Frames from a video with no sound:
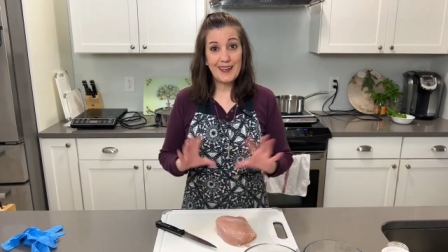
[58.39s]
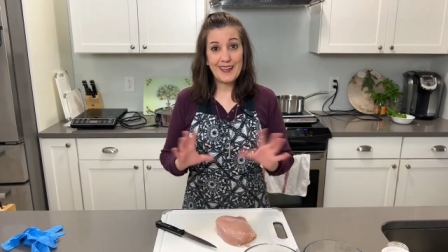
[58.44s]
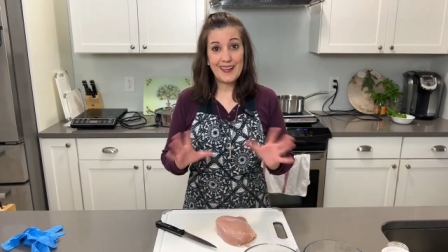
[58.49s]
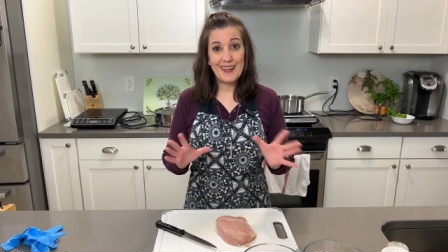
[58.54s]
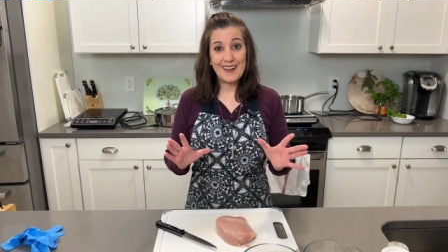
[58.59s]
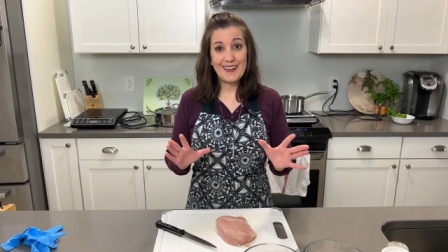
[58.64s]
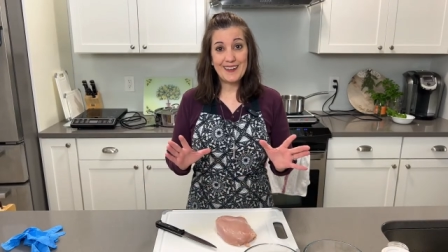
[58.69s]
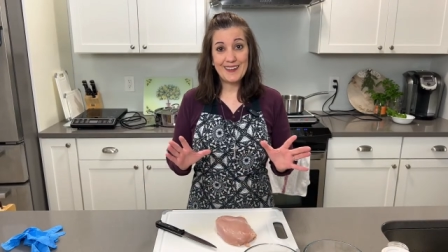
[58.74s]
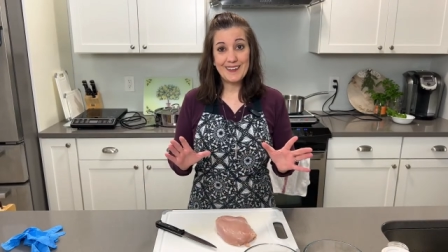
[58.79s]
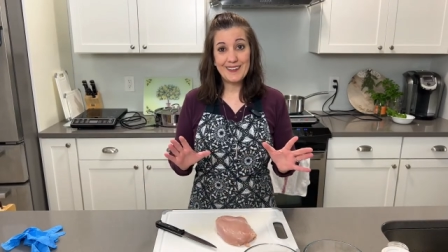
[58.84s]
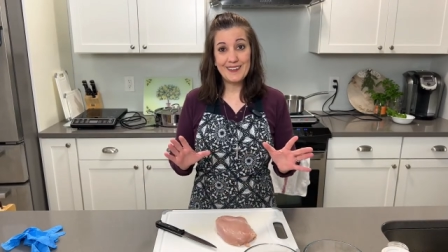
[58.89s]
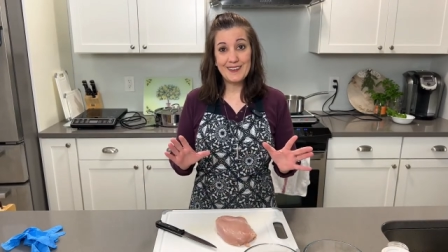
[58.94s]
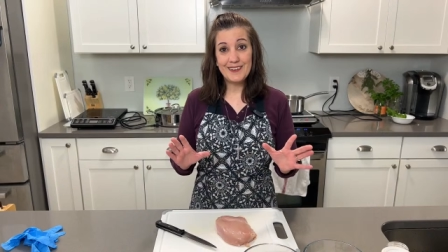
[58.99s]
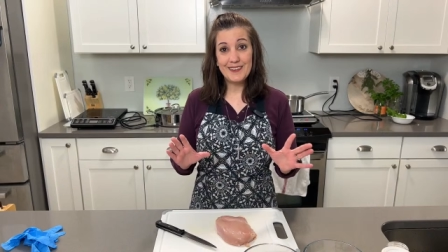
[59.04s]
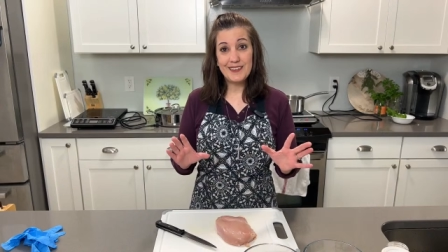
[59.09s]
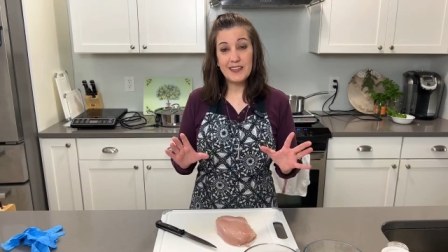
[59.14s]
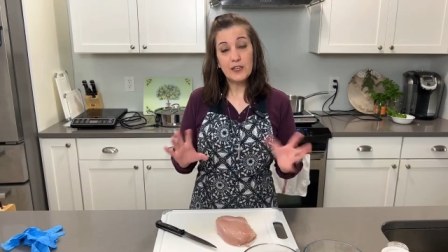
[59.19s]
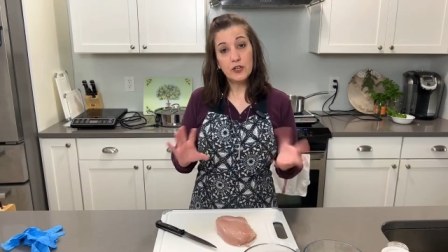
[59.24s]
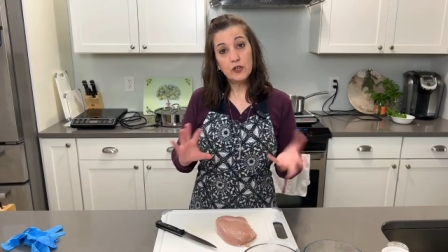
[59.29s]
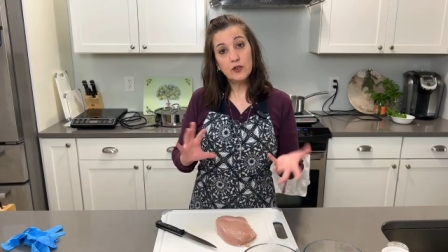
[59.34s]
and
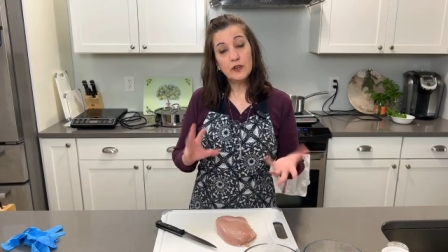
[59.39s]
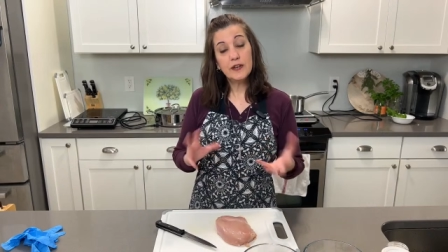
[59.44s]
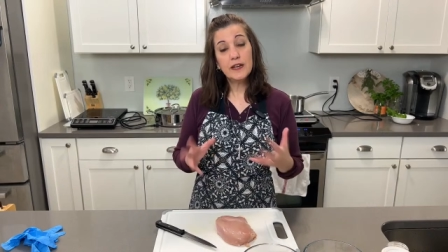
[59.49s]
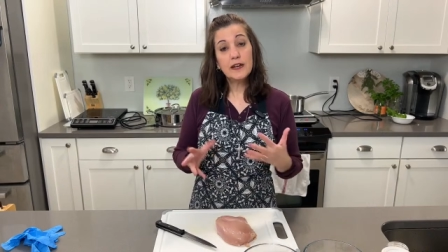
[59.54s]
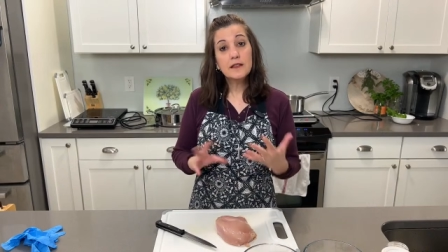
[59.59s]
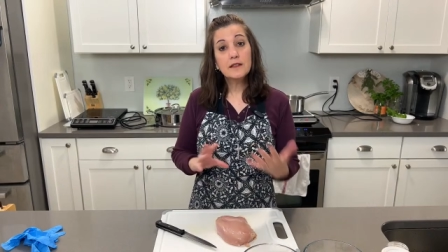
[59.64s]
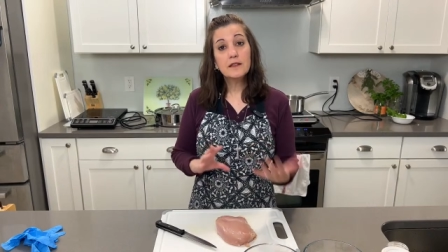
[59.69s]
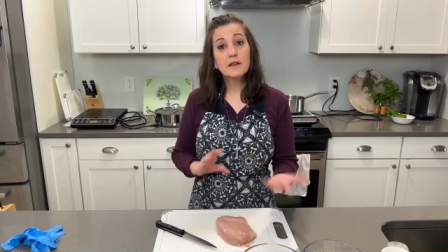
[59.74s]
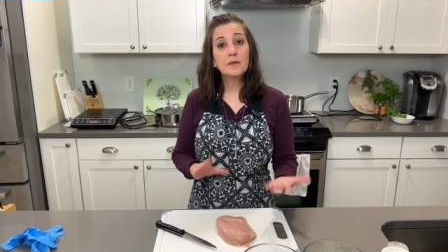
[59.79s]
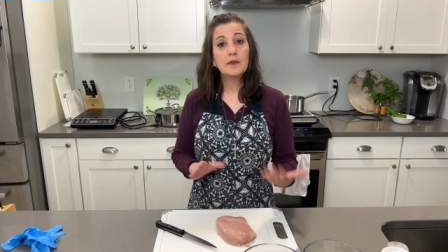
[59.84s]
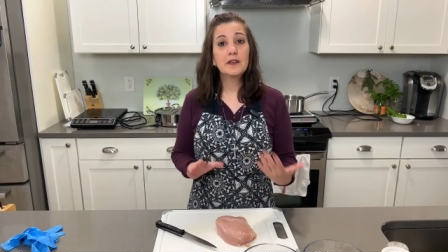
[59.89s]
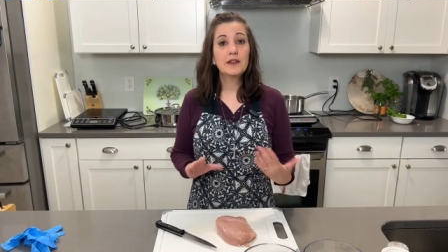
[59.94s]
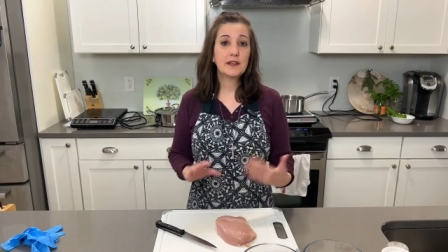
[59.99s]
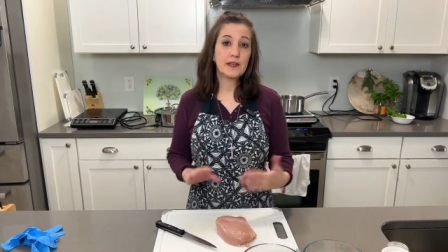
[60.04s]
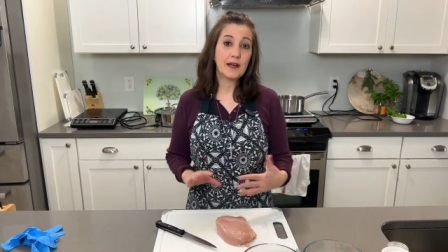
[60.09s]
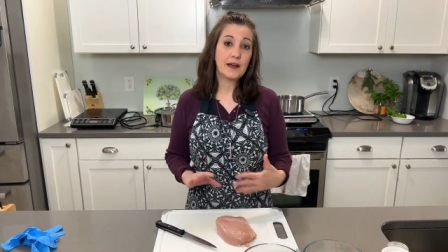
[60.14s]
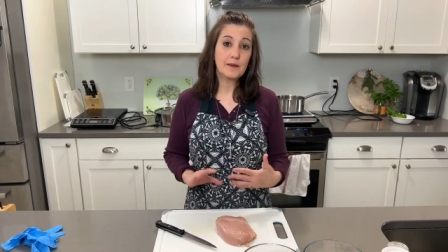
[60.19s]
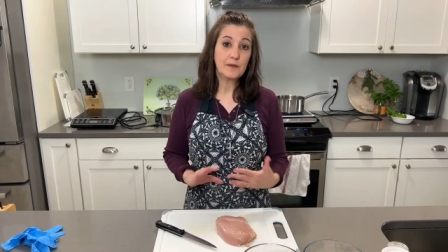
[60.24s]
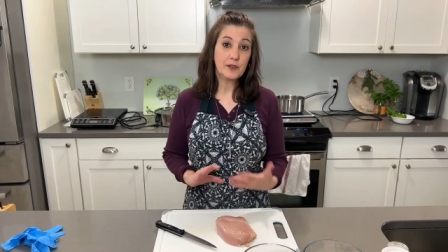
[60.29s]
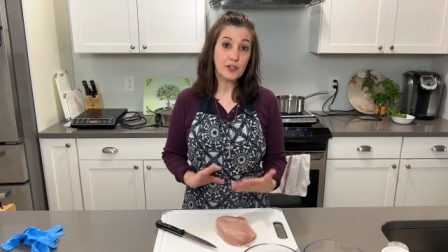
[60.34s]
they do take a little bit of
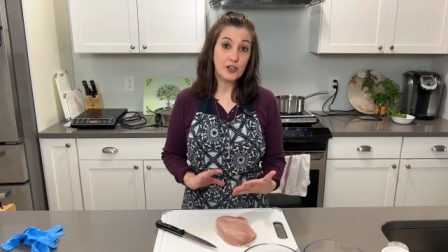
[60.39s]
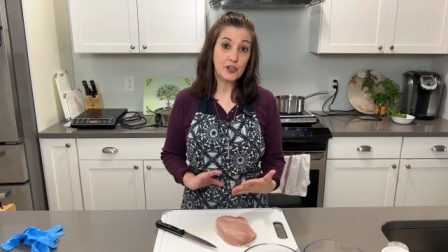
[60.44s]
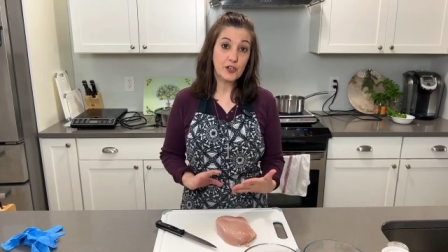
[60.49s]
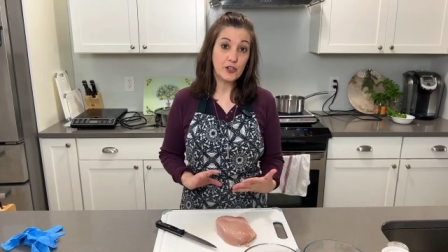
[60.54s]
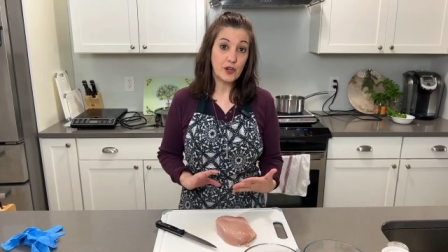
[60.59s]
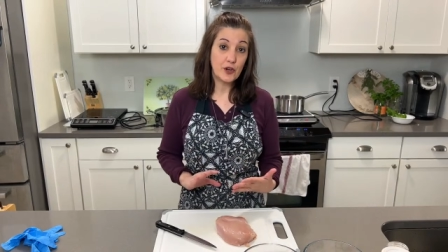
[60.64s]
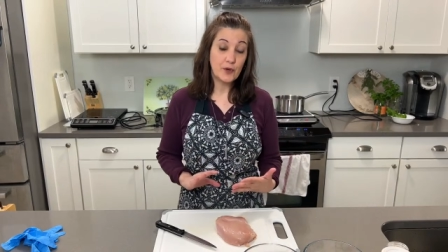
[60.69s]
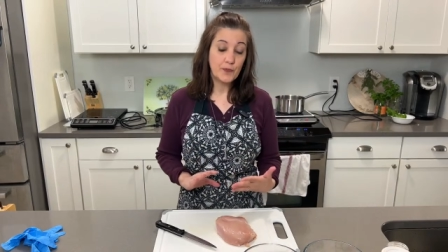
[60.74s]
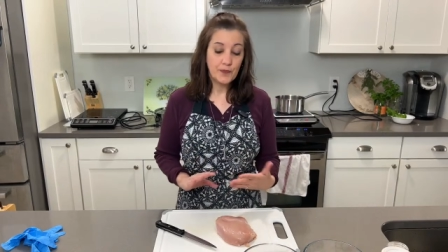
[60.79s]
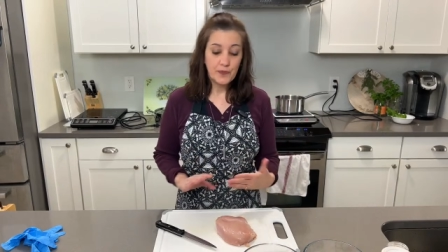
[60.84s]
time to do.